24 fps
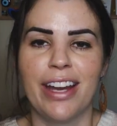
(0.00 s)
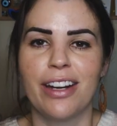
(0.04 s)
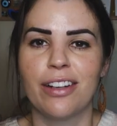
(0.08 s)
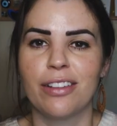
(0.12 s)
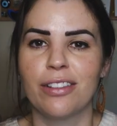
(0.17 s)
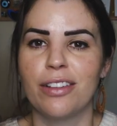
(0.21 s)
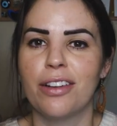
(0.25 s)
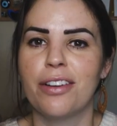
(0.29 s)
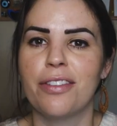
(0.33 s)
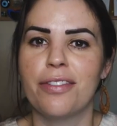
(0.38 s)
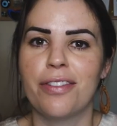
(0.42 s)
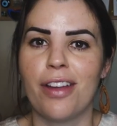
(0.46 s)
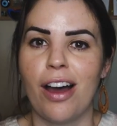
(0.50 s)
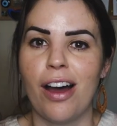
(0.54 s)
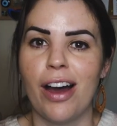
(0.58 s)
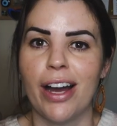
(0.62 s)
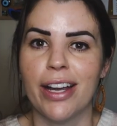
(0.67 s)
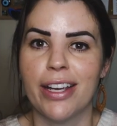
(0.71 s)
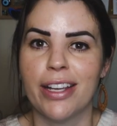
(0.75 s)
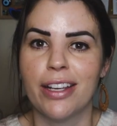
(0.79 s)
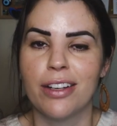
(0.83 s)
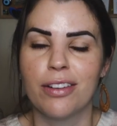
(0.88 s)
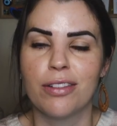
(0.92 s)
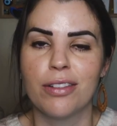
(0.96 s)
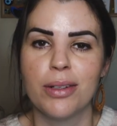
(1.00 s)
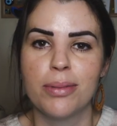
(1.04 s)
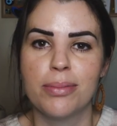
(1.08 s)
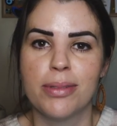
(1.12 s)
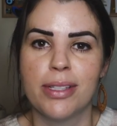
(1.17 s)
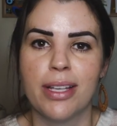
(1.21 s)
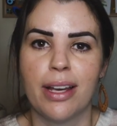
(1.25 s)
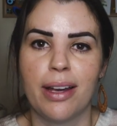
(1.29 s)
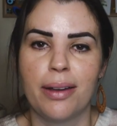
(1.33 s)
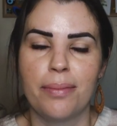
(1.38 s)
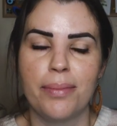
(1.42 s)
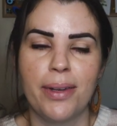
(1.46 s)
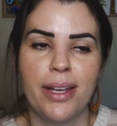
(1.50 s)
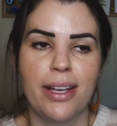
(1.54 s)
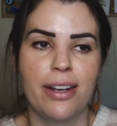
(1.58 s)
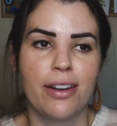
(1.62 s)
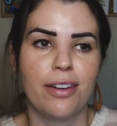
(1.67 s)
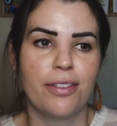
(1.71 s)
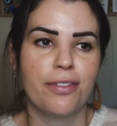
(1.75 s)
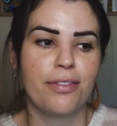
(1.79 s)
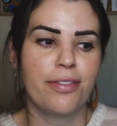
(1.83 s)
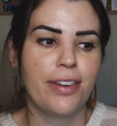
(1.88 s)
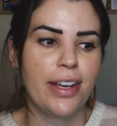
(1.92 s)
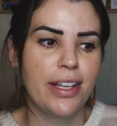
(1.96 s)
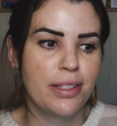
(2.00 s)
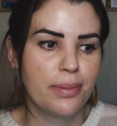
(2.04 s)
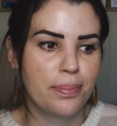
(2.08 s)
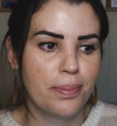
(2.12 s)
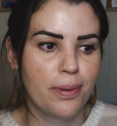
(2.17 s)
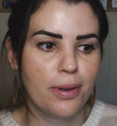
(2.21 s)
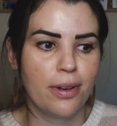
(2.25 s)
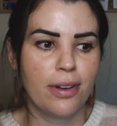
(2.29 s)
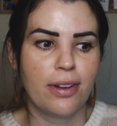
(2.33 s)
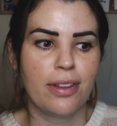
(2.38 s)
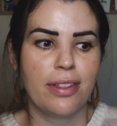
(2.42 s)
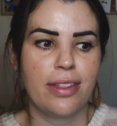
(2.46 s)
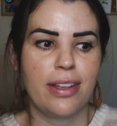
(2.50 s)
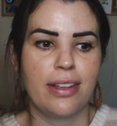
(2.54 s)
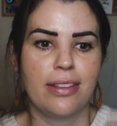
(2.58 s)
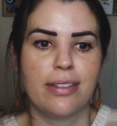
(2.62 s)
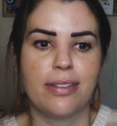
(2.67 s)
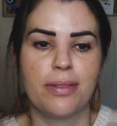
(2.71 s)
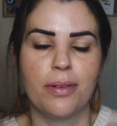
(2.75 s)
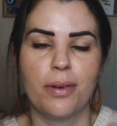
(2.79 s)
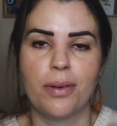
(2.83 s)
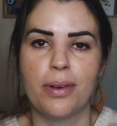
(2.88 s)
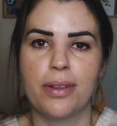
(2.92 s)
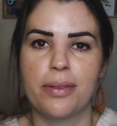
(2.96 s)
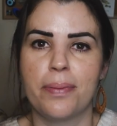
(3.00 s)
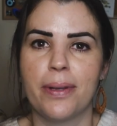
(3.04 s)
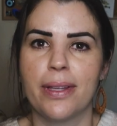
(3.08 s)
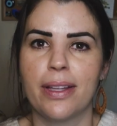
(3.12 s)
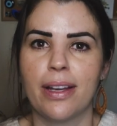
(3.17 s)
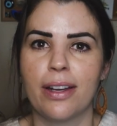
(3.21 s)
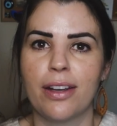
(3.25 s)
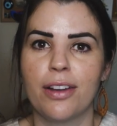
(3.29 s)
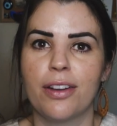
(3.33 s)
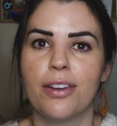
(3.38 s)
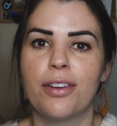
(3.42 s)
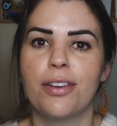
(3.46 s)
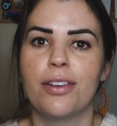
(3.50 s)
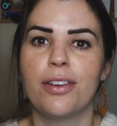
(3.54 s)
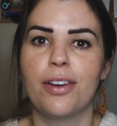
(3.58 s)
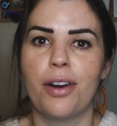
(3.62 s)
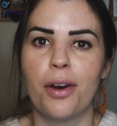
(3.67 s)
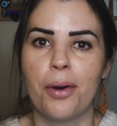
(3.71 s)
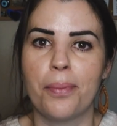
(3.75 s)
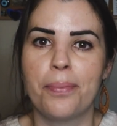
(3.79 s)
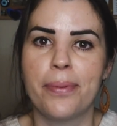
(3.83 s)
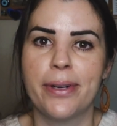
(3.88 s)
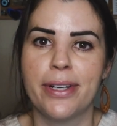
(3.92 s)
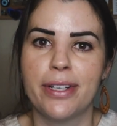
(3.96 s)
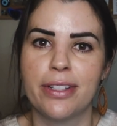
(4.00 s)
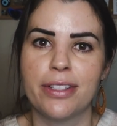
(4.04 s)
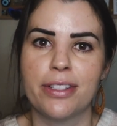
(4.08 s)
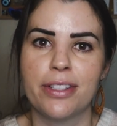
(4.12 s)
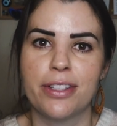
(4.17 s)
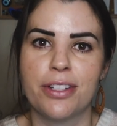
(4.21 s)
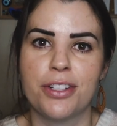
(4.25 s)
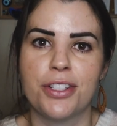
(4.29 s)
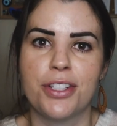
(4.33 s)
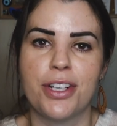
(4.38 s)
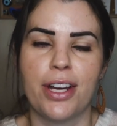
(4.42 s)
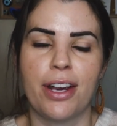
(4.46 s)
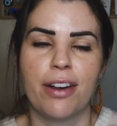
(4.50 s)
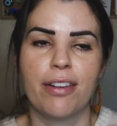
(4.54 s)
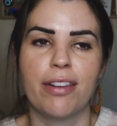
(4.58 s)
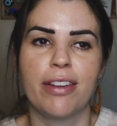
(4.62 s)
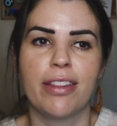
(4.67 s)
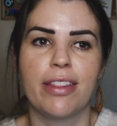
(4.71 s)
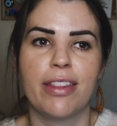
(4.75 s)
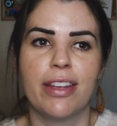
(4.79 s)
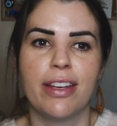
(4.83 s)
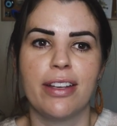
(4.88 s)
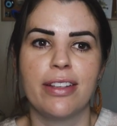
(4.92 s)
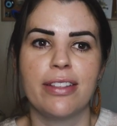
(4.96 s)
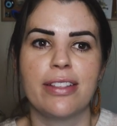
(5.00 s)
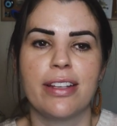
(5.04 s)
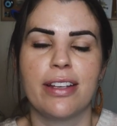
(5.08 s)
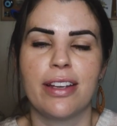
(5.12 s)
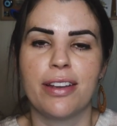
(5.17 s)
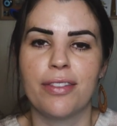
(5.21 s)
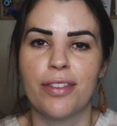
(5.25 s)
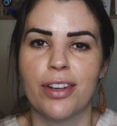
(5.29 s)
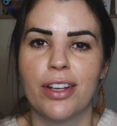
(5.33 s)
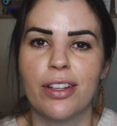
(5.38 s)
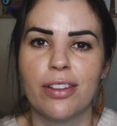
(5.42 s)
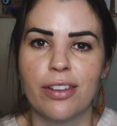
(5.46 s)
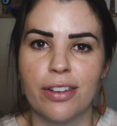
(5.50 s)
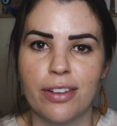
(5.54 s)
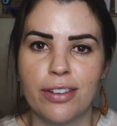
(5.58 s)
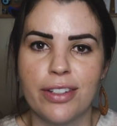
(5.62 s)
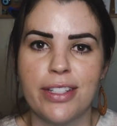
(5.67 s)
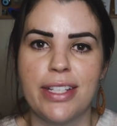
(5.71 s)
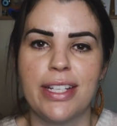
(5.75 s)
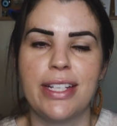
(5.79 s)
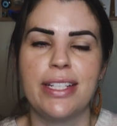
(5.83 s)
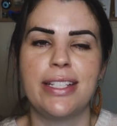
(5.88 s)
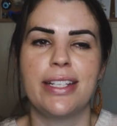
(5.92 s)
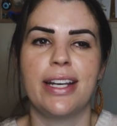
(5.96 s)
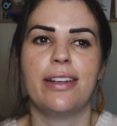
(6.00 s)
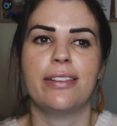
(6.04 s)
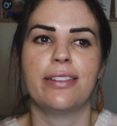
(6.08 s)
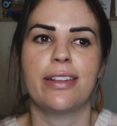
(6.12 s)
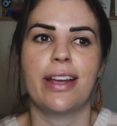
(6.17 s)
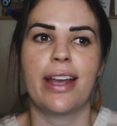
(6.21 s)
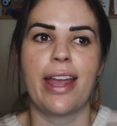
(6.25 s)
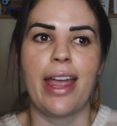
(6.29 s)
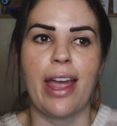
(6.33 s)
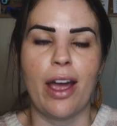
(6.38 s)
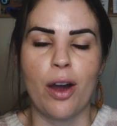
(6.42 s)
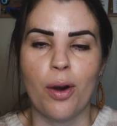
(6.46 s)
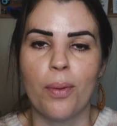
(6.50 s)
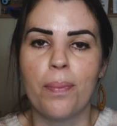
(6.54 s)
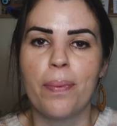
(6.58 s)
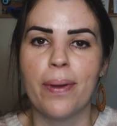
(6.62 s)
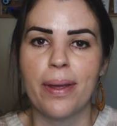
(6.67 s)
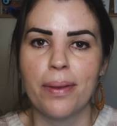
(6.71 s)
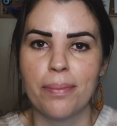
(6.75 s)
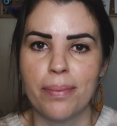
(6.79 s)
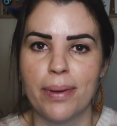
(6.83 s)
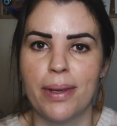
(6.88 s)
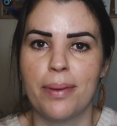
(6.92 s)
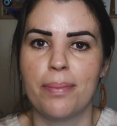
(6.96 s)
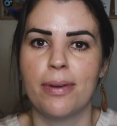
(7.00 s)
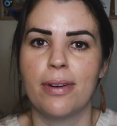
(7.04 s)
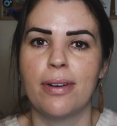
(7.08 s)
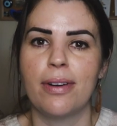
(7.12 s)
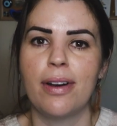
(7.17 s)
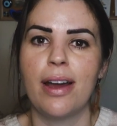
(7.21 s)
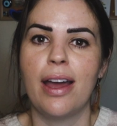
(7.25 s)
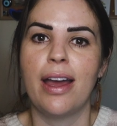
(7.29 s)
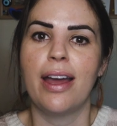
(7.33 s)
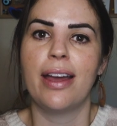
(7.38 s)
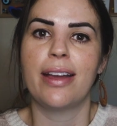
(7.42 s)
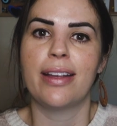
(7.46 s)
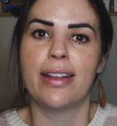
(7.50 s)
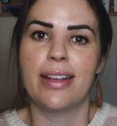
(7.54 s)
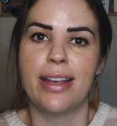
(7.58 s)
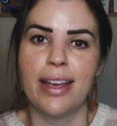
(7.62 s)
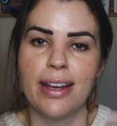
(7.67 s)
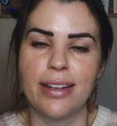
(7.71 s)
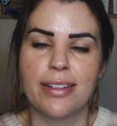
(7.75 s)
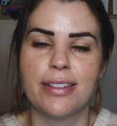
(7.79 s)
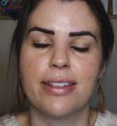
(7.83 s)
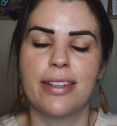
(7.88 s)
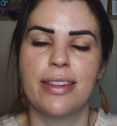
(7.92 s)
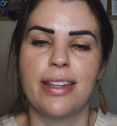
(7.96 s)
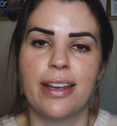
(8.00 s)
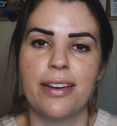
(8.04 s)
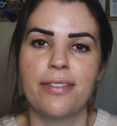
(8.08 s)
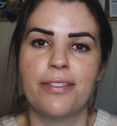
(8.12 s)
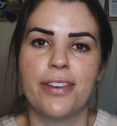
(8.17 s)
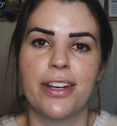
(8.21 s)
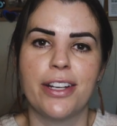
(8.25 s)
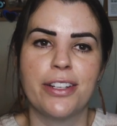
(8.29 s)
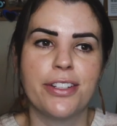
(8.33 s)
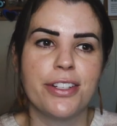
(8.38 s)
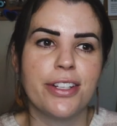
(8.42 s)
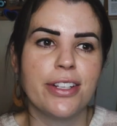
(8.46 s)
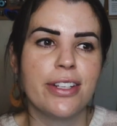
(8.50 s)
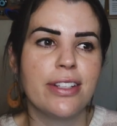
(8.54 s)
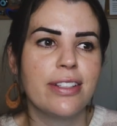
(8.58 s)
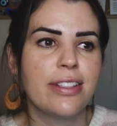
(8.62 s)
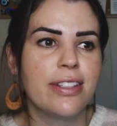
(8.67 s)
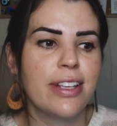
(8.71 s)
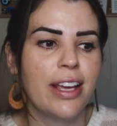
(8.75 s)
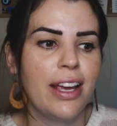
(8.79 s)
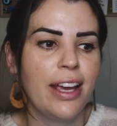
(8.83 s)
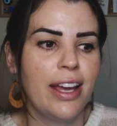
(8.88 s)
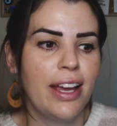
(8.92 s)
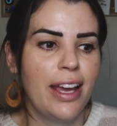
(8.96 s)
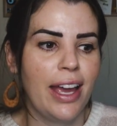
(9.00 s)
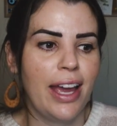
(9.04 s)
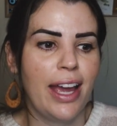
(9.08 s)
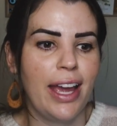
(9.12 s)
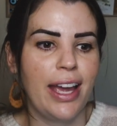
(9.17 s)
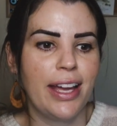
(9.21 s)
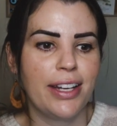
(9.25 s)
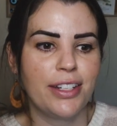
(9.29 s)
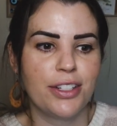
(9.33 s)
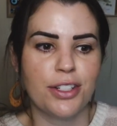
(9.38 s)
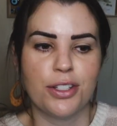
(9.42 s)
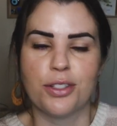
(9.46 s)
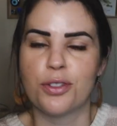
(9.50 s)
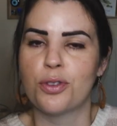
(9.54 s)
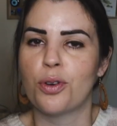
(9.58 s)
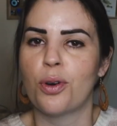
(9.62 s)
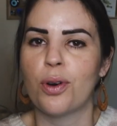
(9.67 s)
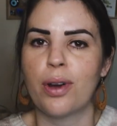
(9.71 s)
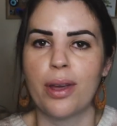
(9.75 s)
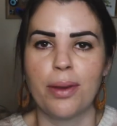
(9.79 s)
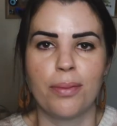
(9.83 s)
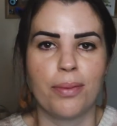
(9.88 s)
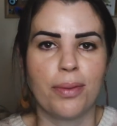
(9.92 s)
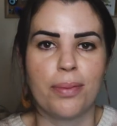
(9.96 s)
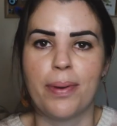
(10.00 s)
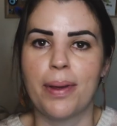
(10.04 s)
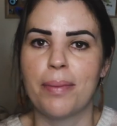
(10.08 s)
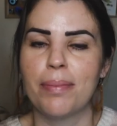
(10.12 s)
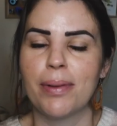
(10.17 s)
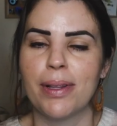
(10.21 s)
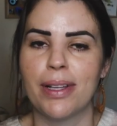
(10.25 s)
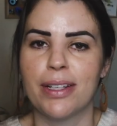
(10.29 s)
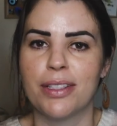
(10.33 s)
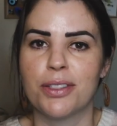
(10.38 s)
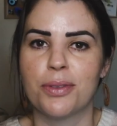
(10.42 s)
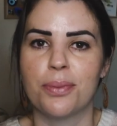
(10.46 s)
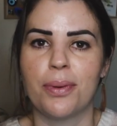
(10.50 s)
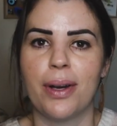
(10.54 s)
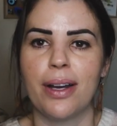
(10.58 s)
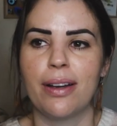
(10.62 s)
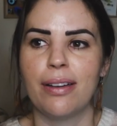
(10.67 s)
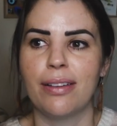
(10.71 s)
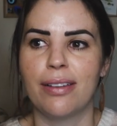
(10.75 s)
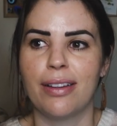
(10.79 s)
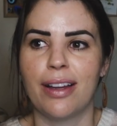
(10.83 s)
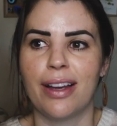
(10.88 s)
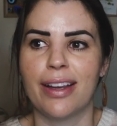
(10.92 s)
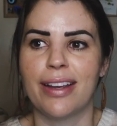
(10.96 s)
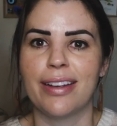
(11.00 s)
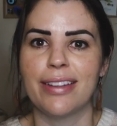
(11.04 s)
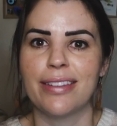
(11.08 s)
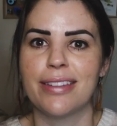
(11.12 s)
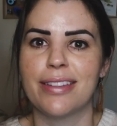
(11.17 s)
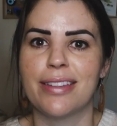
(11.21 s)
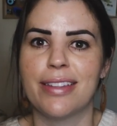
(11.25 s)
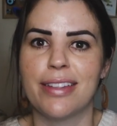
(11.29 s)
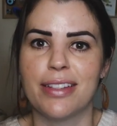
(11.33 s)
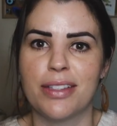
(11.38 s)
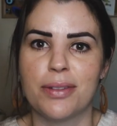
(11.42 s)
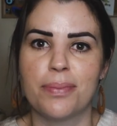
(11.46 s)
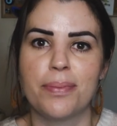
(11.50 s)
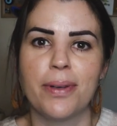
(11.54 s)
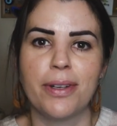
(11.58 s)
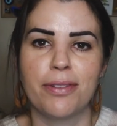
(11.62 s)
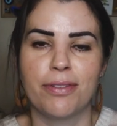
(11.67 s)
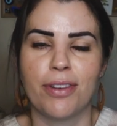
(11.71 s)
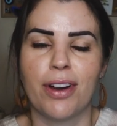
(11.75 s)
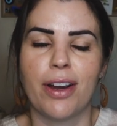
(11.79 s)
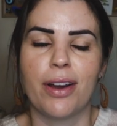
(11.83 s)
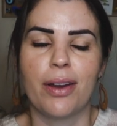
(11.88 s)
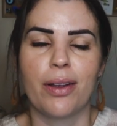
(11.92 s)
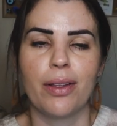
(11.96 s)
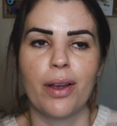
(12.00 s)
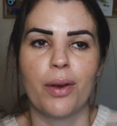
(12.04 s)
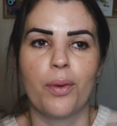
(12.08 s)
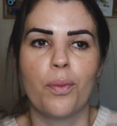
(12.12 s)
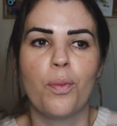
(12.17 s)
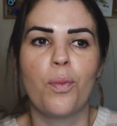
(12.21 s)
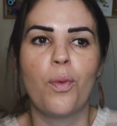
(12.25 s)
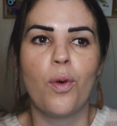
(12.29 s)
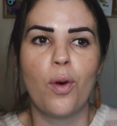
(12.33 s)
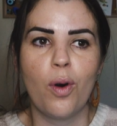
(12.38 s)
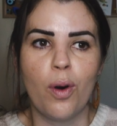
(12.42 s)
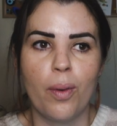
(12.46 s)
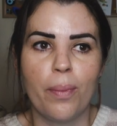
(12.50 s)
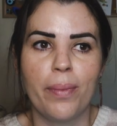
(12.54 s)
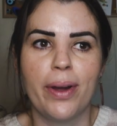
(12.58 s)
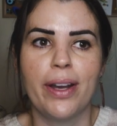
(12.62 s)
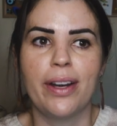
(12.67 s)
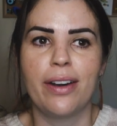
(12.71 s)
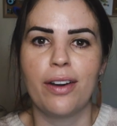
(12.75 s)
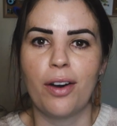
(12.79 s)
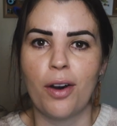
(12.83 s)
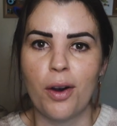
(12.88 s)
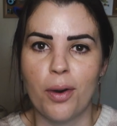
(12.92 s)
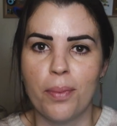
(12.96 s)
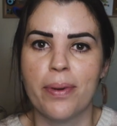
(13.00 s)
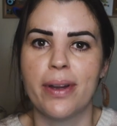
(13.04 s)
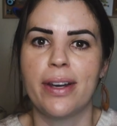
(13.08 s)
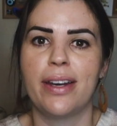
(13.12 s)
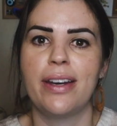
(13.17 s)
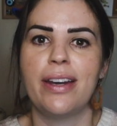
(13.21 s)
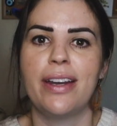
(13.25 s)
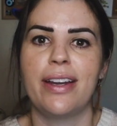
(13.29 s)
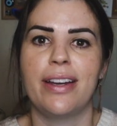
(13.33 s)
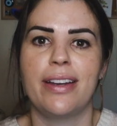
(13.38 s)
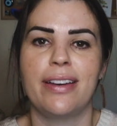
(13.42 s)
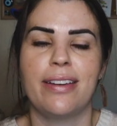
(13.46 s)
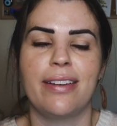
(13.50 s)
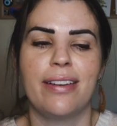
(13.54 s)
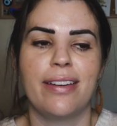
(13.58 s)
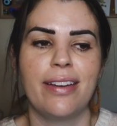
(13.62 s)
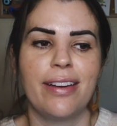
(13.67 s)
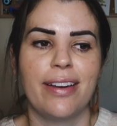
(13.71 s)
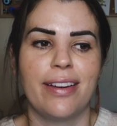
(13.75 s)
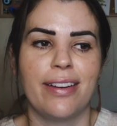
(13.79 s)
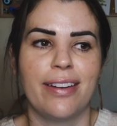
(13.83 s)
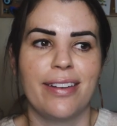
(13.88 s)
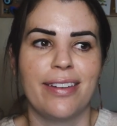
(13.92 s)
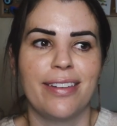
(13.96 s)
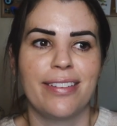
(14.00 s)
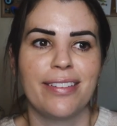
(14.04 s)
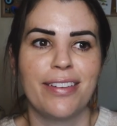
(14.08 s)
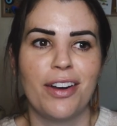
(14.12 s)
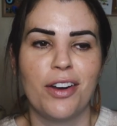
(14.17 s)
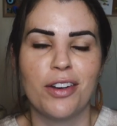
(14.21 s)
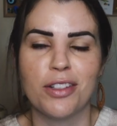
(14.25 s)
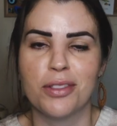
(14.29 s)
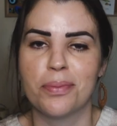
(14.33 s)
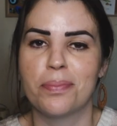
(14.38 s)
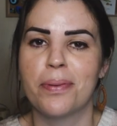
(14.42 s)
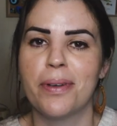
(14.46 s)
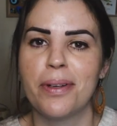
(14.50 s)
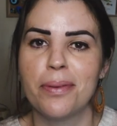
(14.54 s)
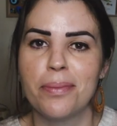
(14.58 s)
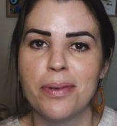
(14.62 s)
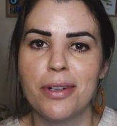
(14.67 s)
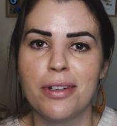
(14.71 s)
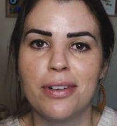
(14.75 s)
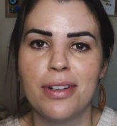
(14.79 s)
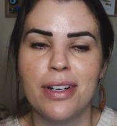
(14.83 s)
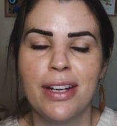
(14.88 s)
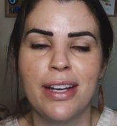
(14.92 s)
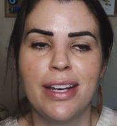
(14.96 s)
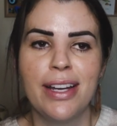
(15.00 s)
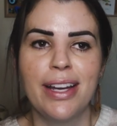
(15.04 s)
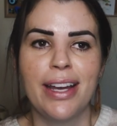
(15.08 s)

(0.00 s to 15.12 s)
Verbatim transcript: And a lot of the hiking groups I'm in on Facebook, there's always been like a good openness to sharing things and giving a lot of detail and like helping people get to the adventures, and just talking with people as well. Like it's it's been very like warm and open and uh, hospitable.